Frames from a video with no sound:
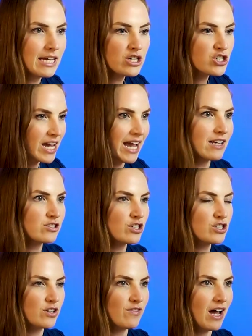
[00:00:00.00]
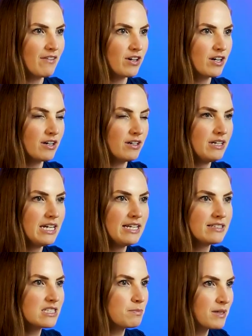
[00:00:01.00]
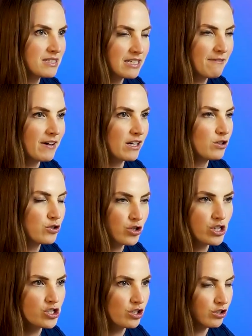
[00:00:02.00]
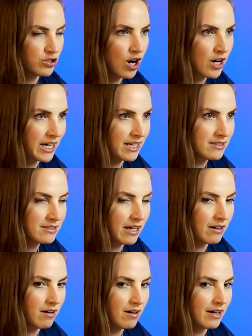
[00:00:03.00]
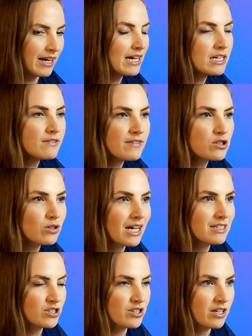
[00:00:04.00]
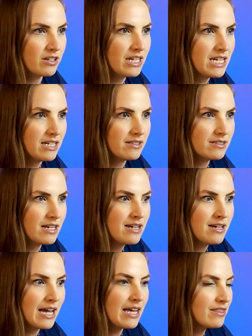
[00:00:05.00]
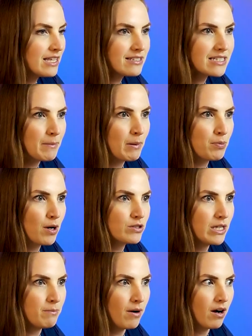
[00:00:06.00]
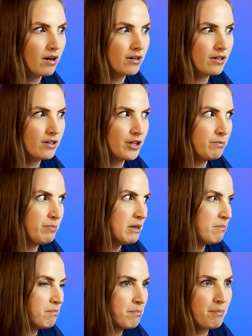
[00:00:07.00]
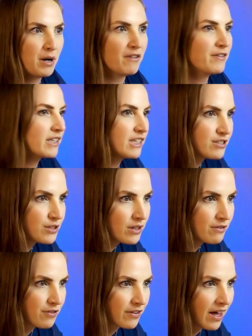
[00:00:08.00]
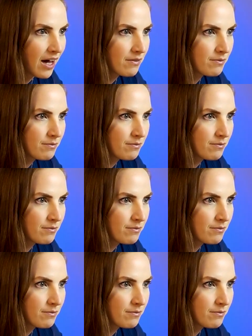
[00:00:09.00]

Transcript: Each cancer survivor needs specific nutritional targets that are individualized to their needs, and this type of protein bar could be perfectly suited for that.